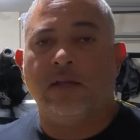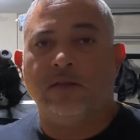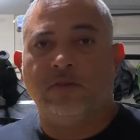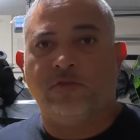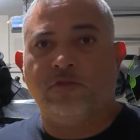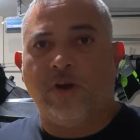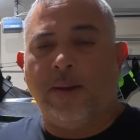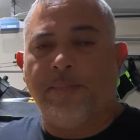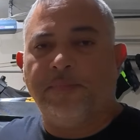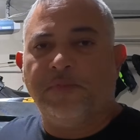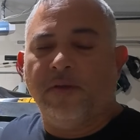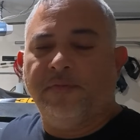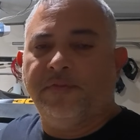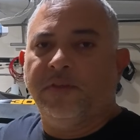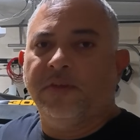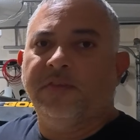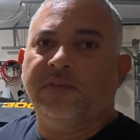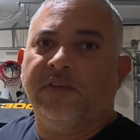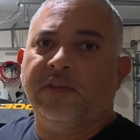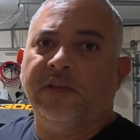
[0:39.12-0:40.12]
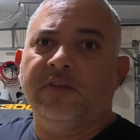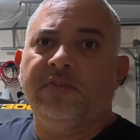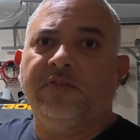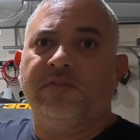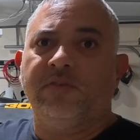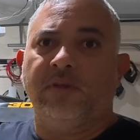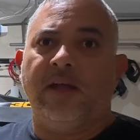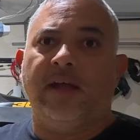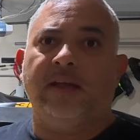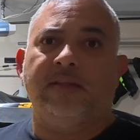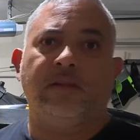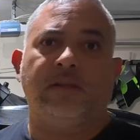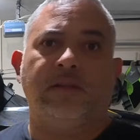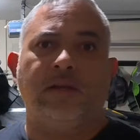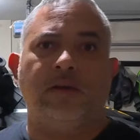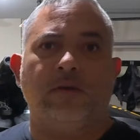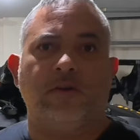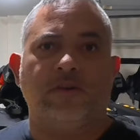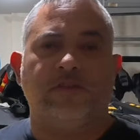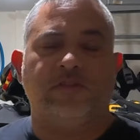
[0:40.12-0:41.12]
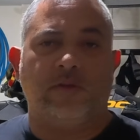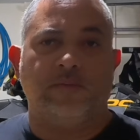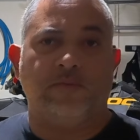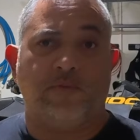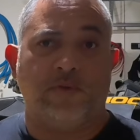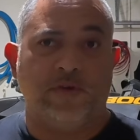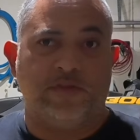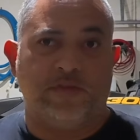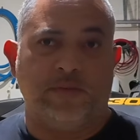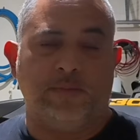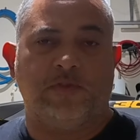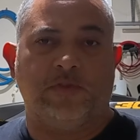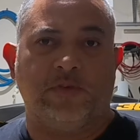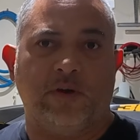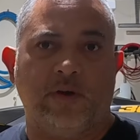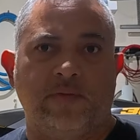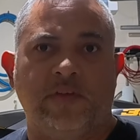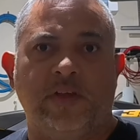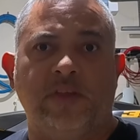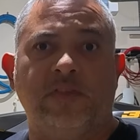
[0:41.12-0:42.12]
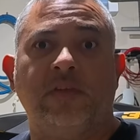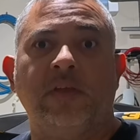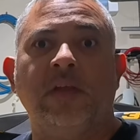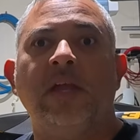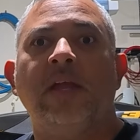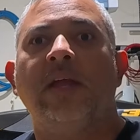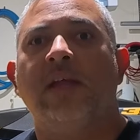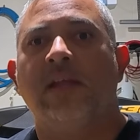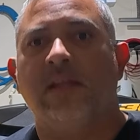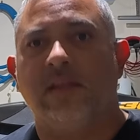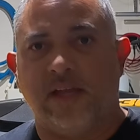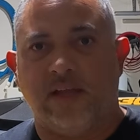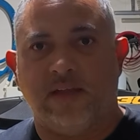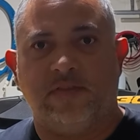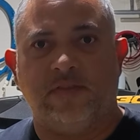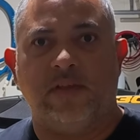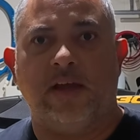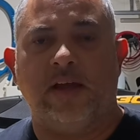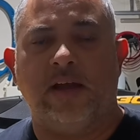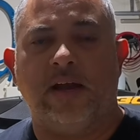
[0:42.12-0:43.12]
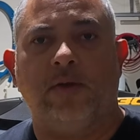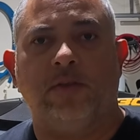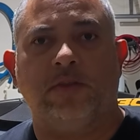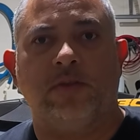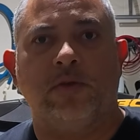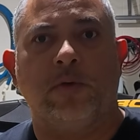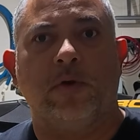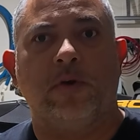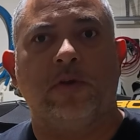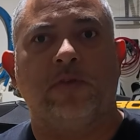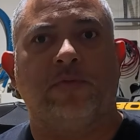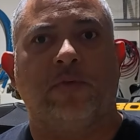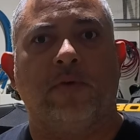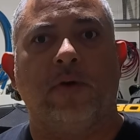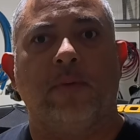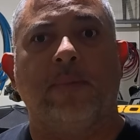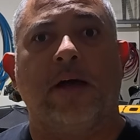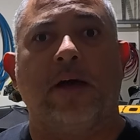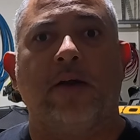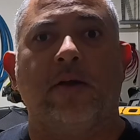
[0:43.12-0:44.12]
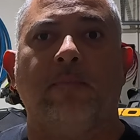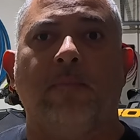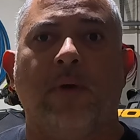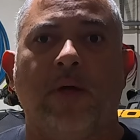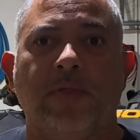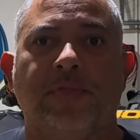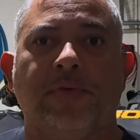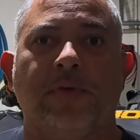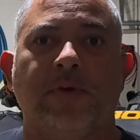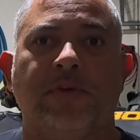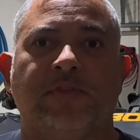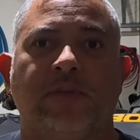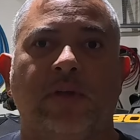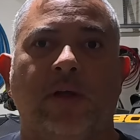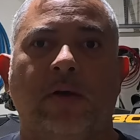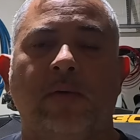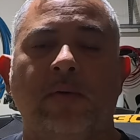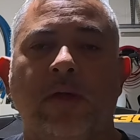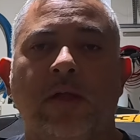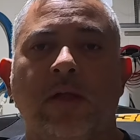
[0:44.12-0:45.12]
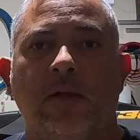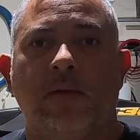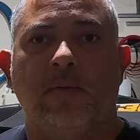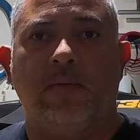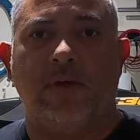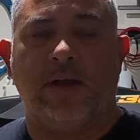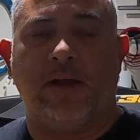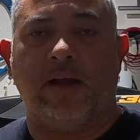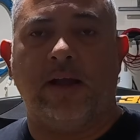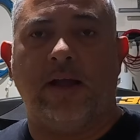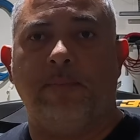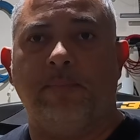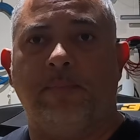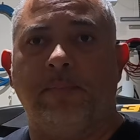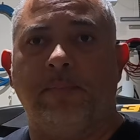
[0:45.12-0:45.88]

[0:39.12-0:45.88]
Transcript: Dropped off the skis at the dealership for some service. They sat outdoors for about a month or so. When I got